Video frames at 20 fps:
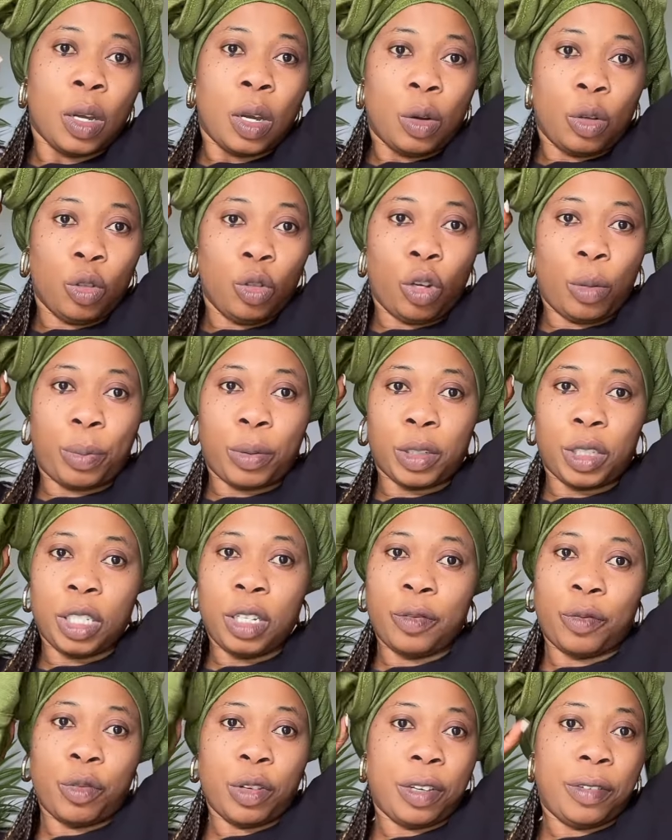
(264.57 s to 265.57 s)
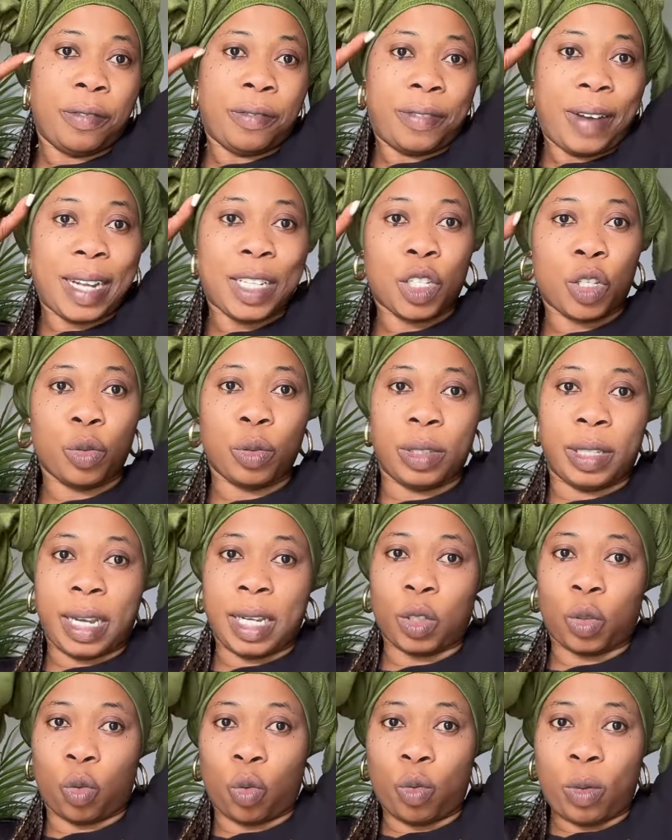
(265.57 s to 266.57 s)
nobody even invites you there
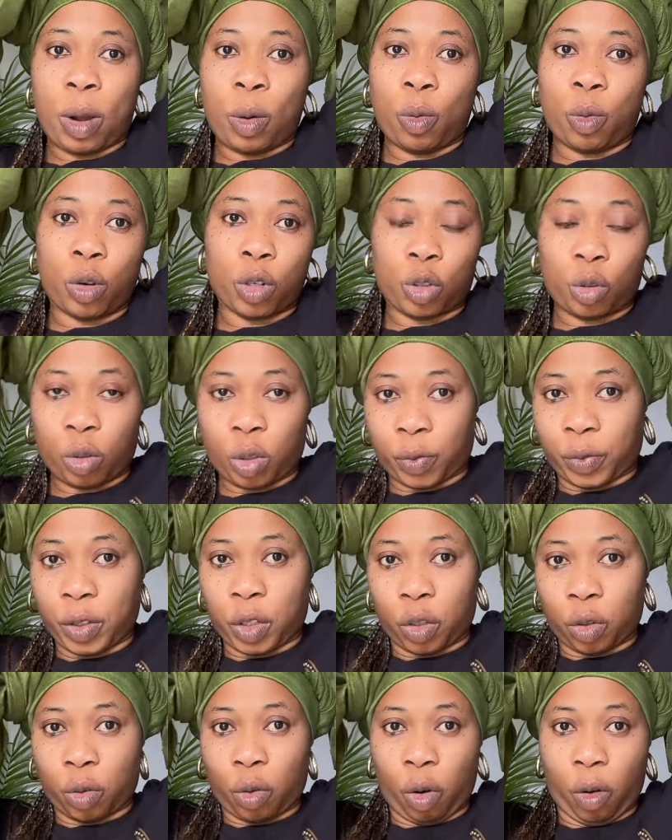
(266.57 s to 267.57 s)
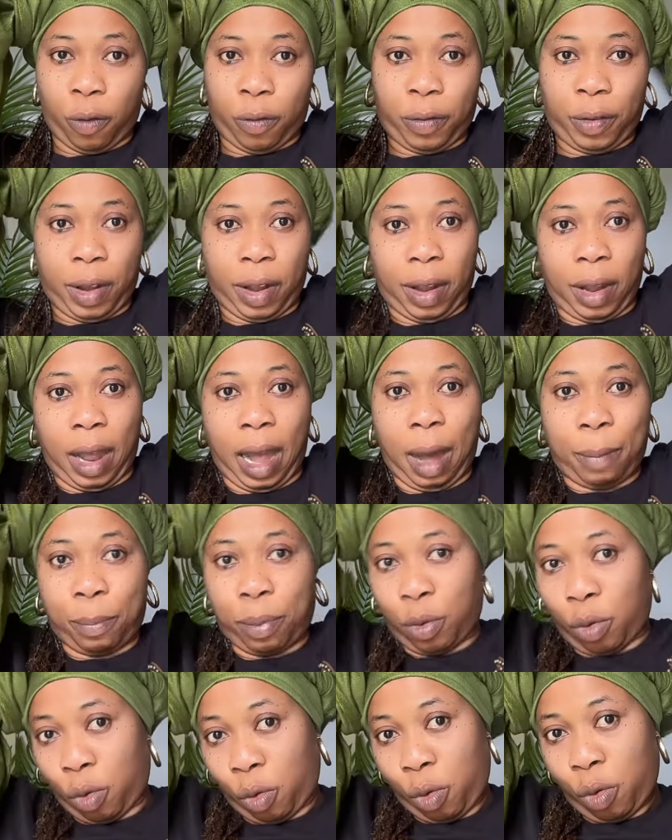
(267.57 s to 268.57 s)
to go and watch those videos of
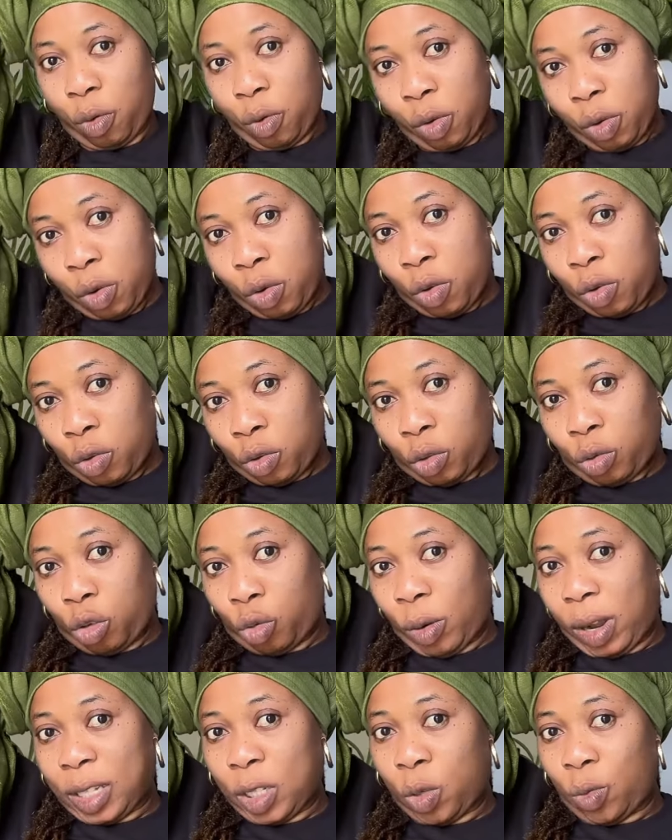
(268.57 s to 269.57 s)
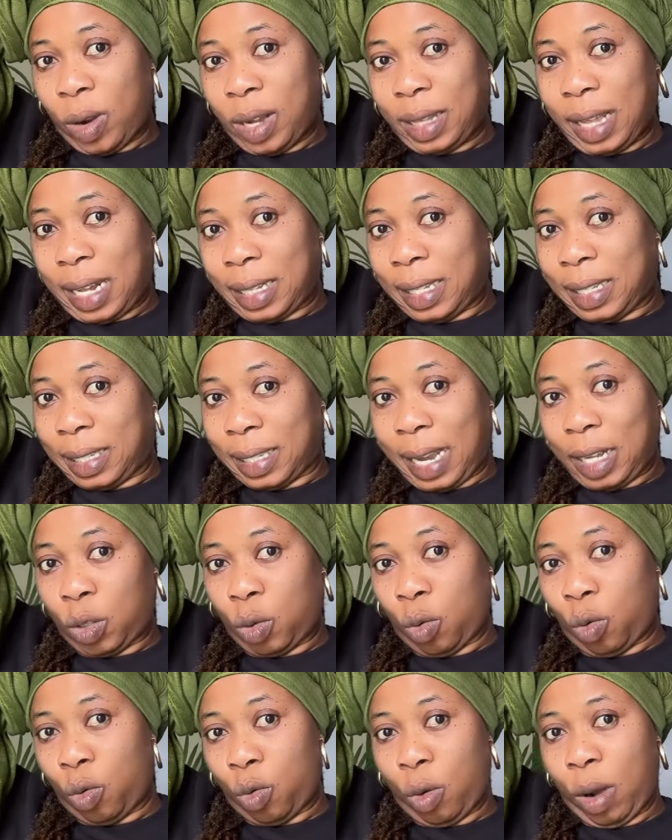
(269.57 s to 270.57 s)
Aproko. So you are the one that decide
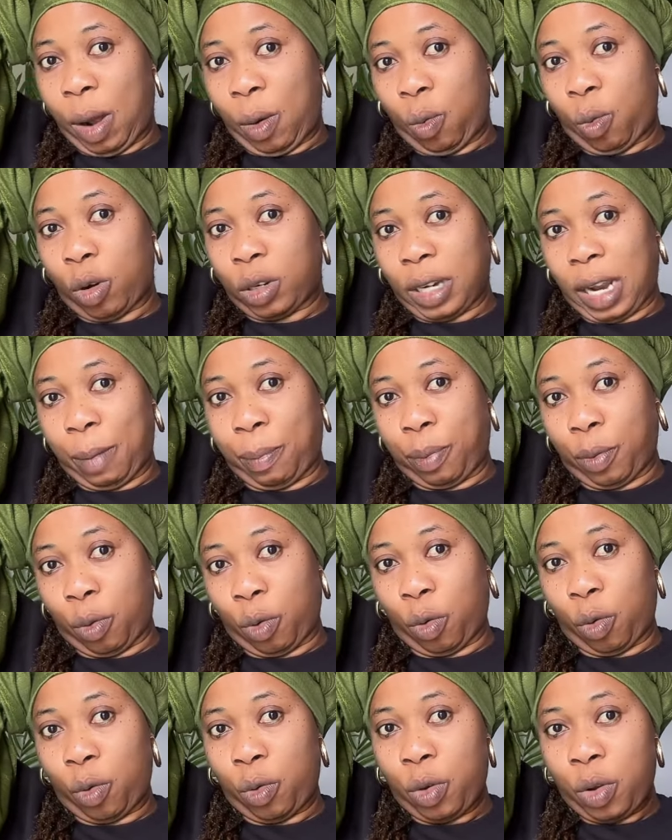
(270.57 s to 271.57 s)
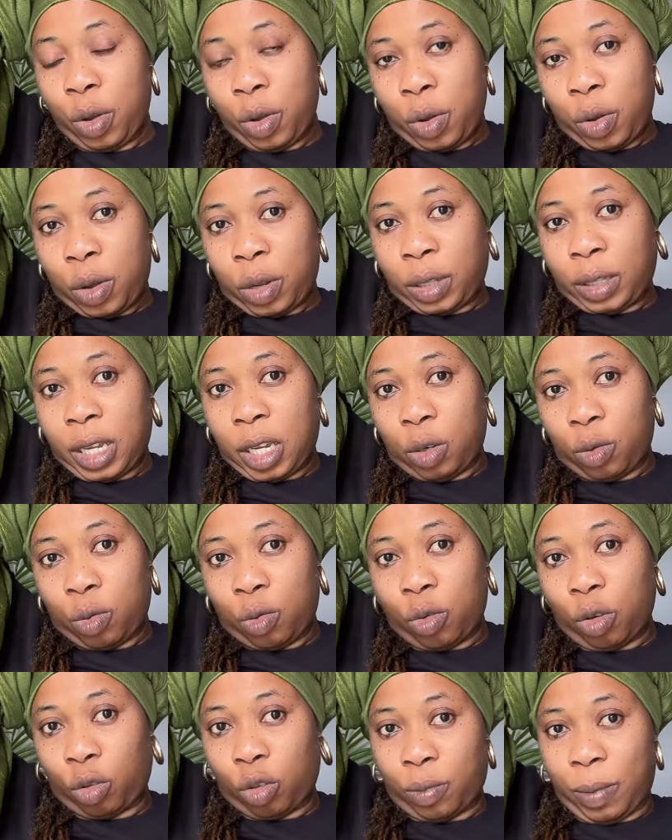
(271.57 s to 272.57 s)
to go and watch Aproko. Then you will
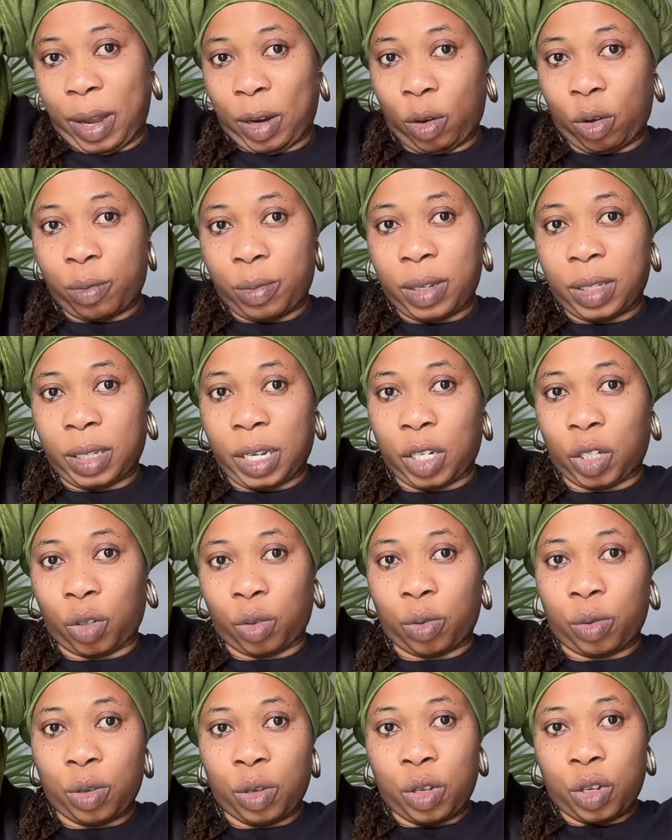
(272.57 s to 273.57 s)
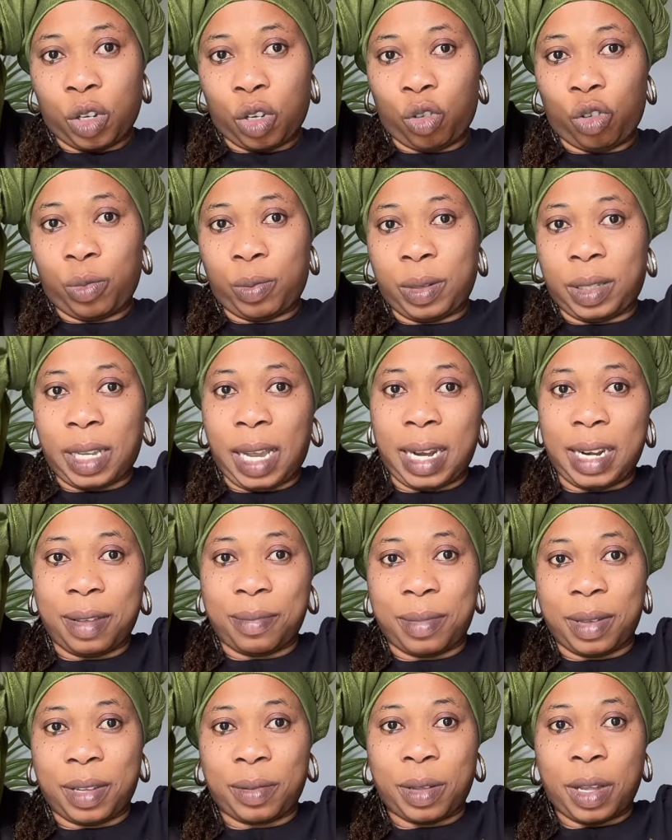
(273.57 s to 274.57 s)
go to my comment section. You will be telling
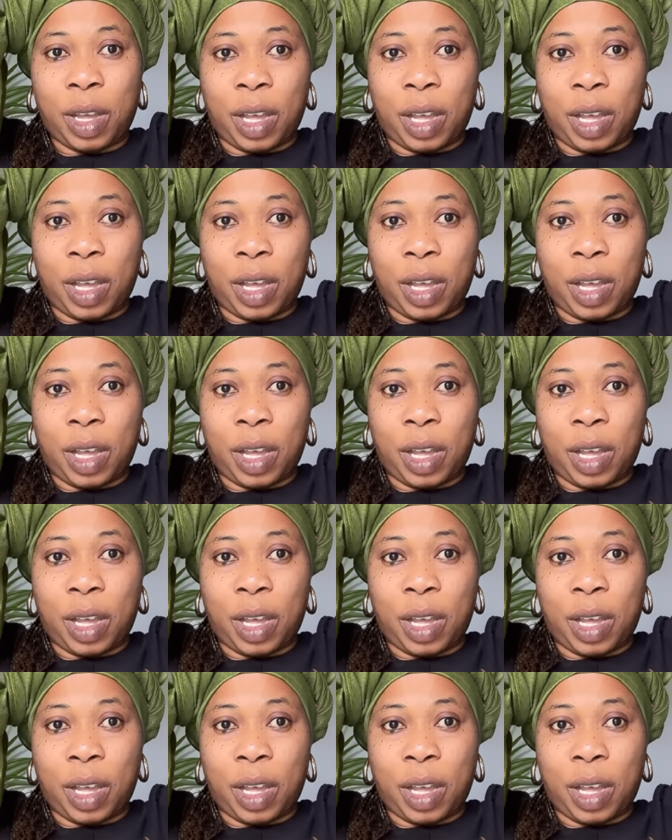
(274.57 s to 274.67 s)
me,